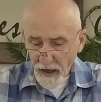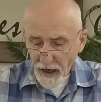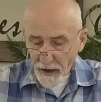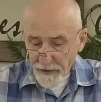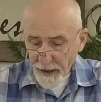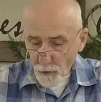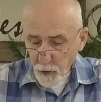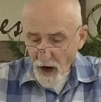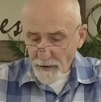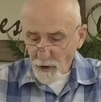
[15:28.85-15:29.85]
Uh, they
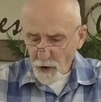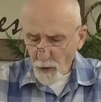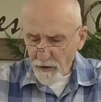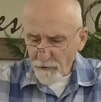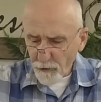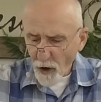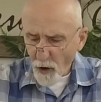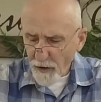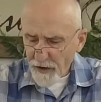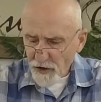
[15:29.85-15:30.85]
run to and
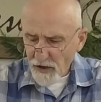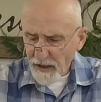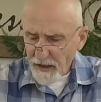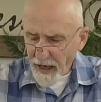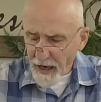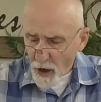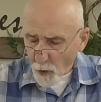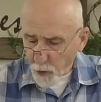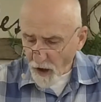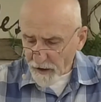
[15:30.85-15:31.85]
fro in the city. They
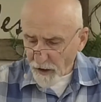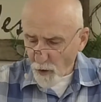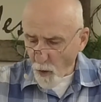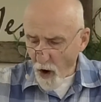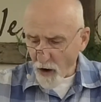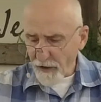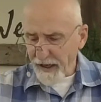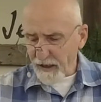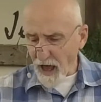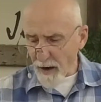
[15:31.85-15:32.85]
run on the wall. They
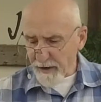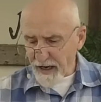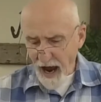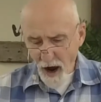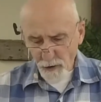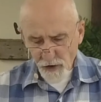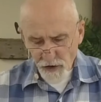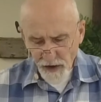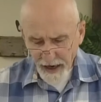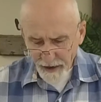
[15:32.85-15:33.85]
climb into houses.
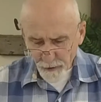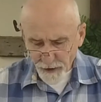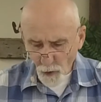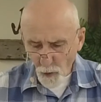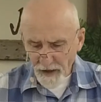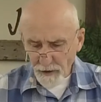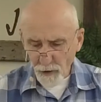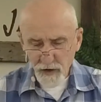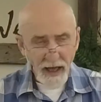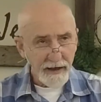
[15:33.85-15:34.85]
They enter at the
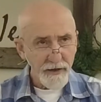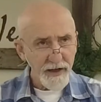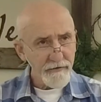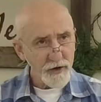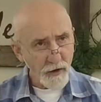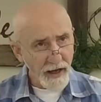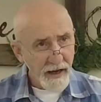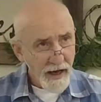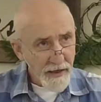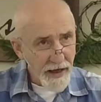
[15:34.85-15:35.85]
windows like a thief. So they,
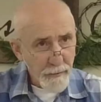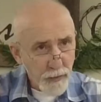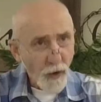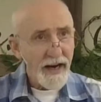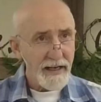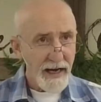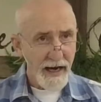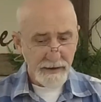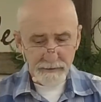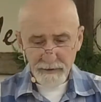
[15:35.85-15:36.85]
they break
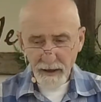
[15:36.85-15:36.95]
in.